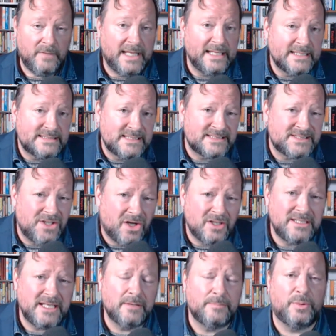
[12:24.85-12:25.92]
It is a
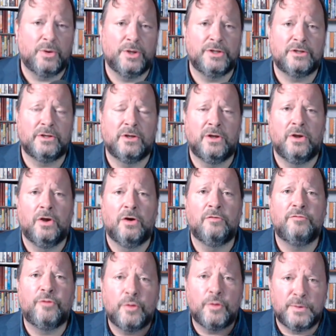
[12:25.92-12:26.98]
starting point
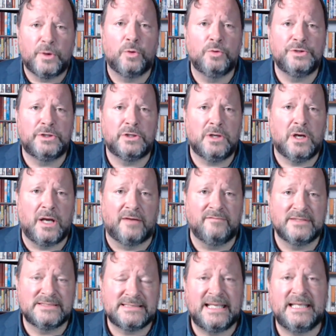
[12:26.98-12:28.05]
for broader
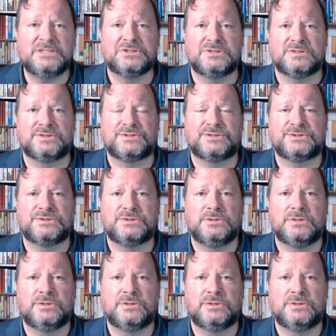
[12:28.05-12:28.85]
conversations.